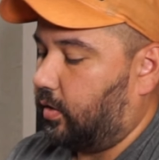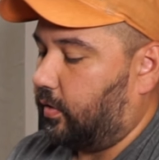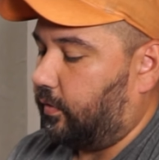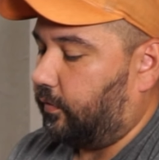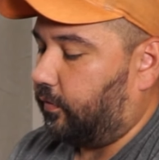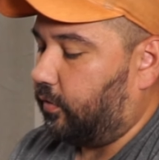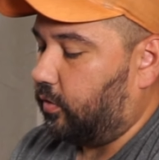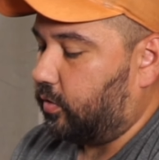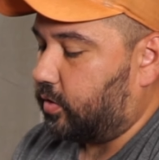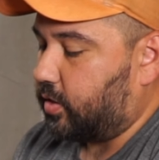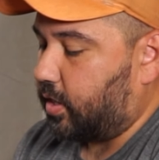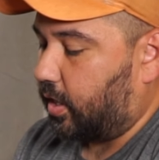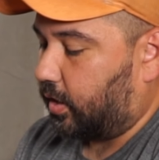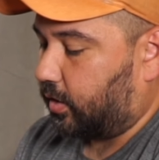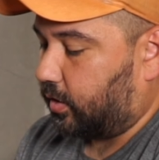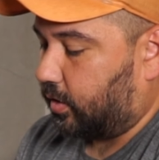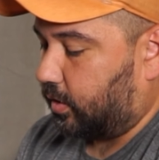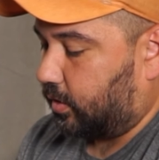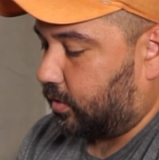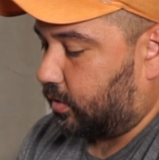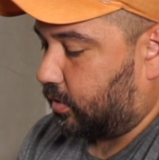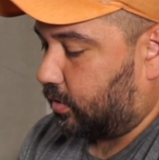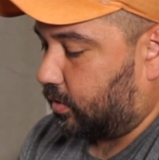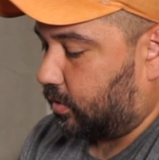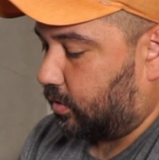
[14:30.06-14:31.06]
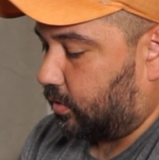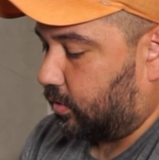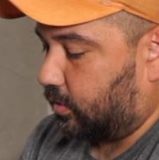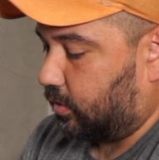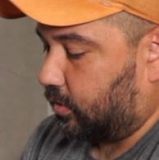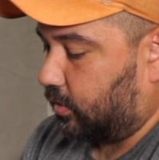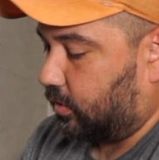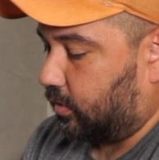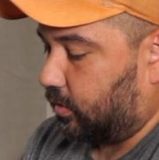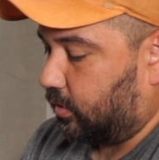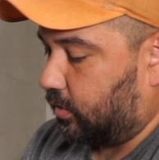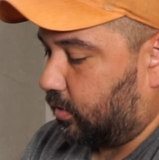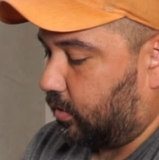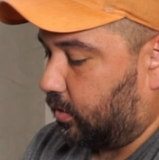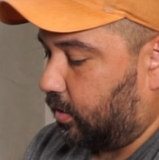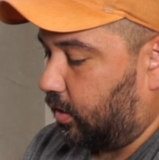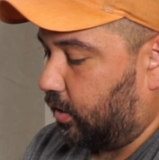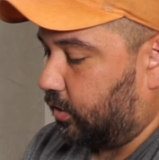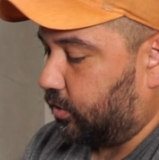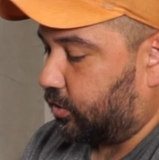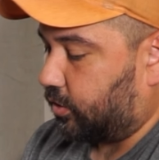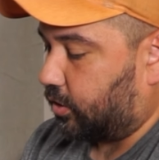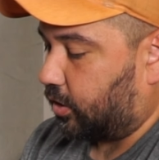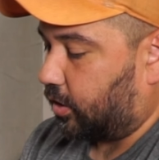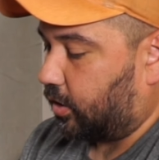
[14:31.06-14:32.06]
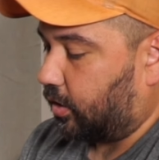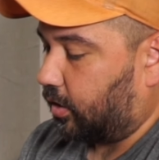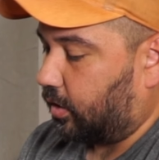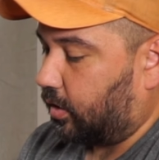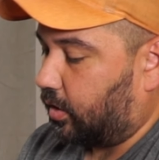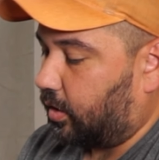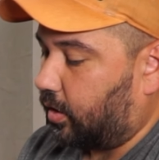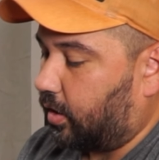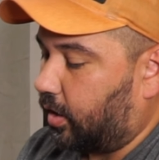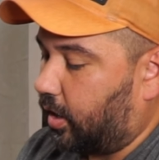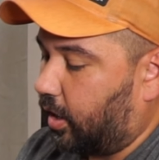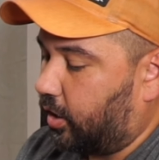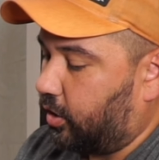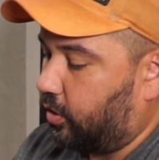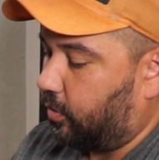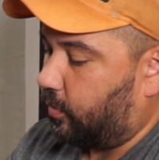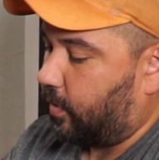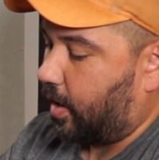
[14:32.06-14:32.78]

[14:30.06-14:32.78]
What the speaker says: if you take this insert and you